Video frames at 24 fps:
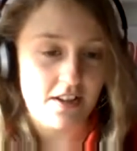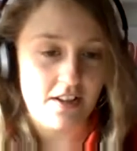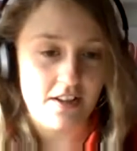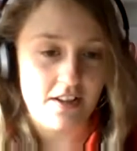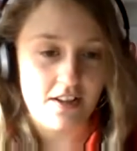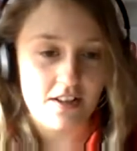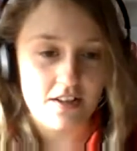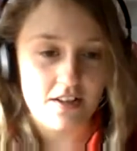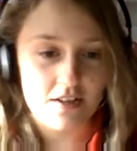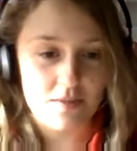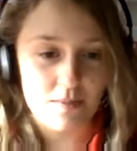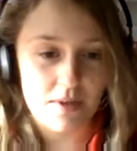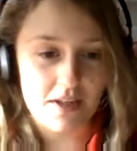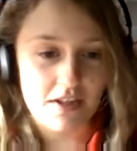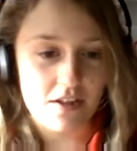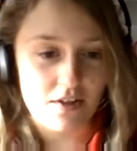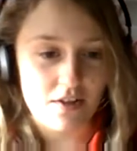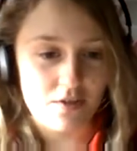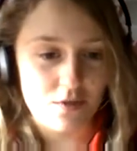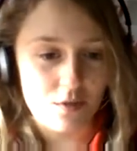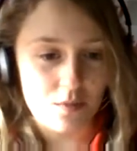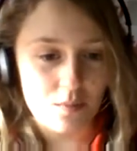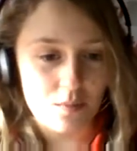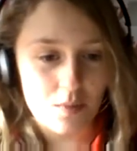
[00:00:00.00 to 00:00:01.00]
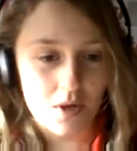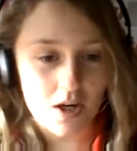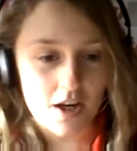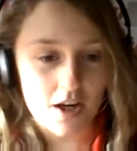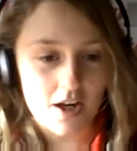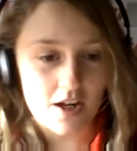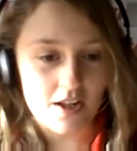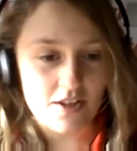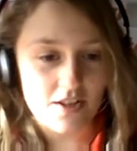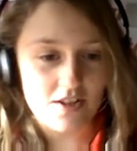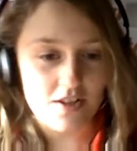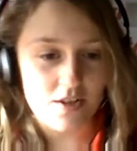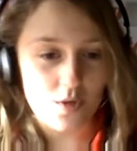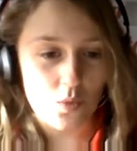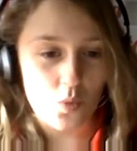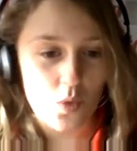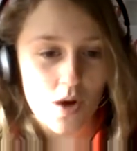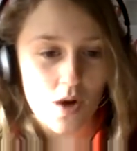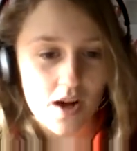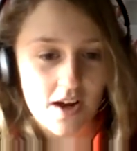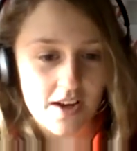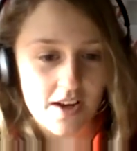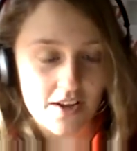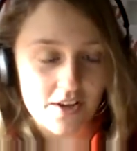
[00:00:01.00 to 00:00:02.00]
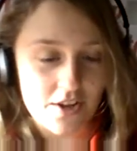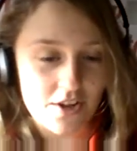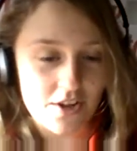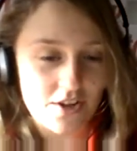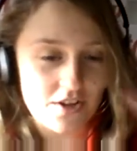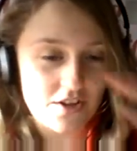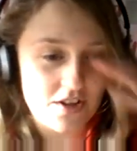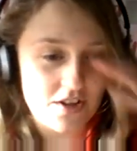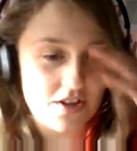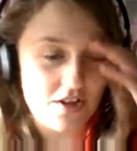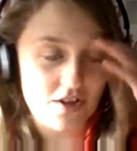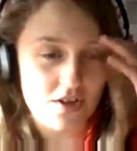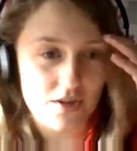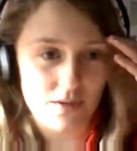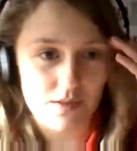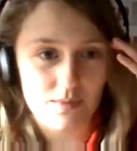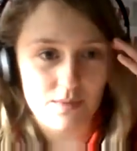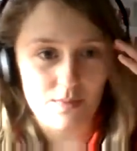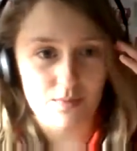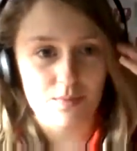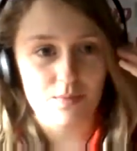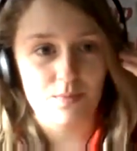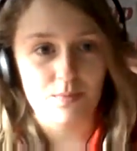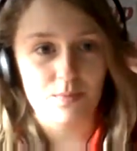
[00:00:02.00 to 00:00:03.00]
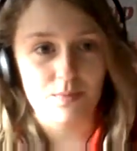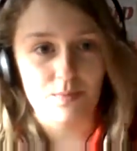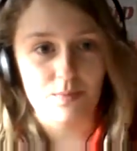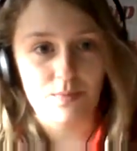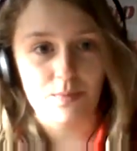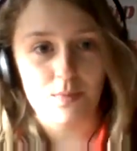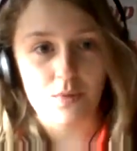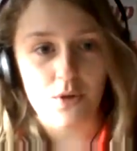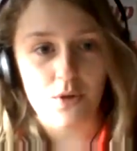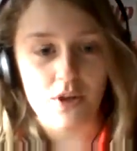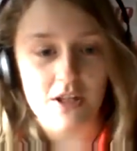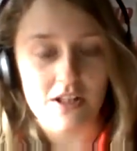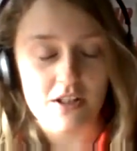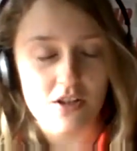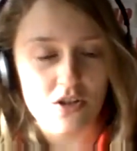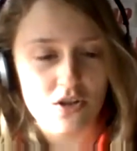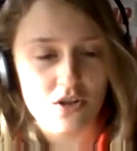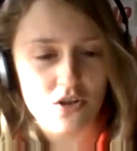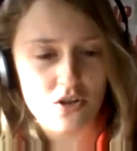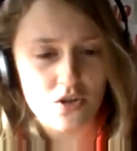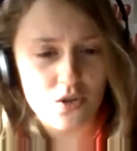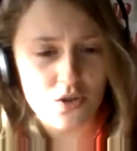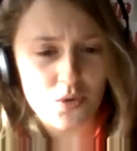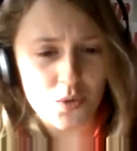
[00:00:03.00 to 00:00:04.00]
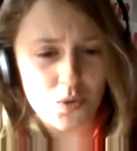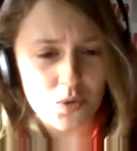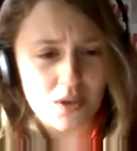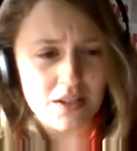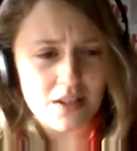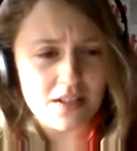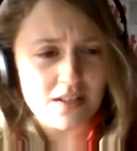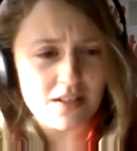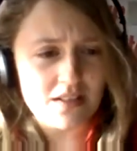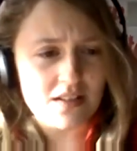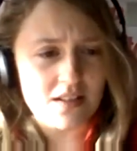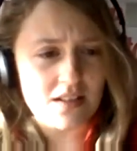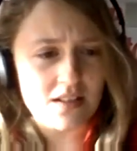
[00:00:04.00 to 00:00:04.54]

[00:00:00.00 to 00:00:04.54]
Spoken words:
Like the microphone parts and the wires, they just break so easy.